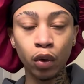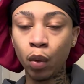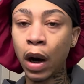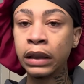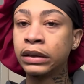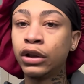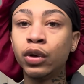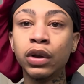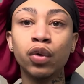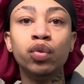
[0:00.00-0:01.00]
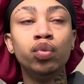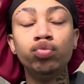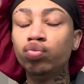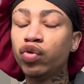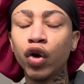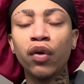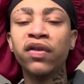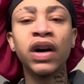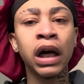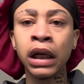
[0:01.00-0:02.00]
cool. i send you a little, little
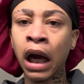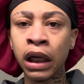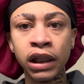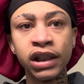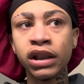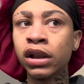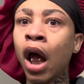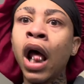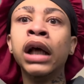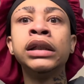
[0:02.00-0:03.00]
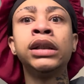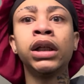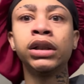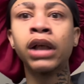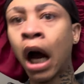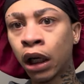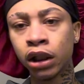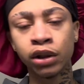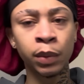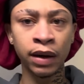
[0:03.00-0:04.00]
$5, $6
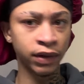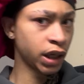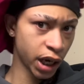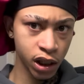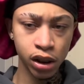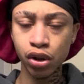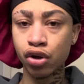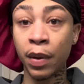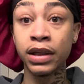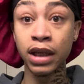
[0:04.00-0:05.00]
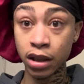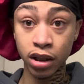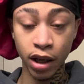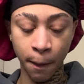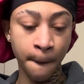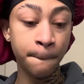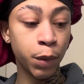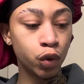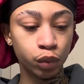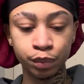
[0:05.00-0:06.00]
or whatever the case. So I sent it to him.
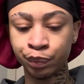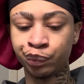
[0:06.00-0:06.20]
Boom.